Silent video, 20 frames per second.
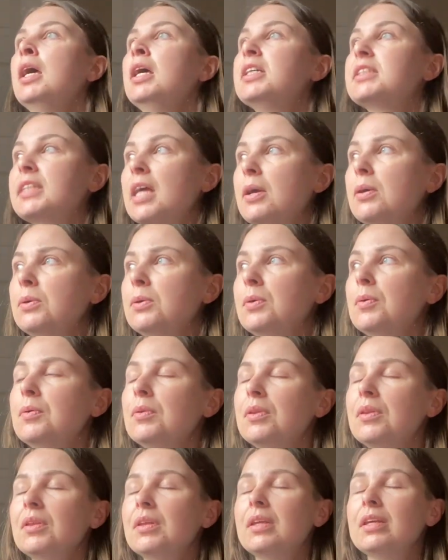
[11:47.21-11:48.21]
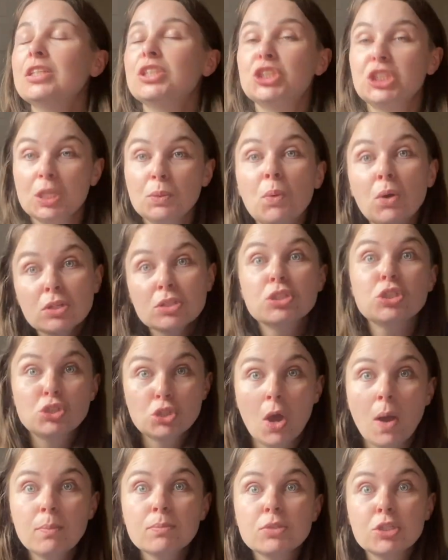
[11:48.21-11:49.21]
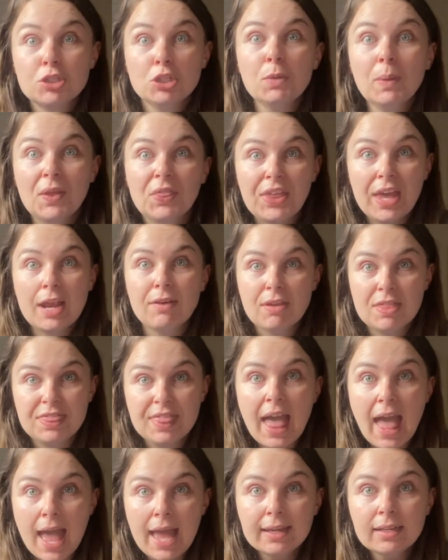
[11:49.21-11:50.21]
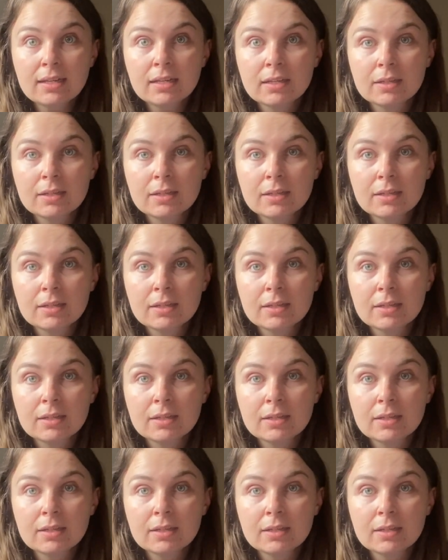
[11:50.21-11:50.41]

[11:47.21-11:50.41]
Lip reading: So she wanted Tom to do it there and then.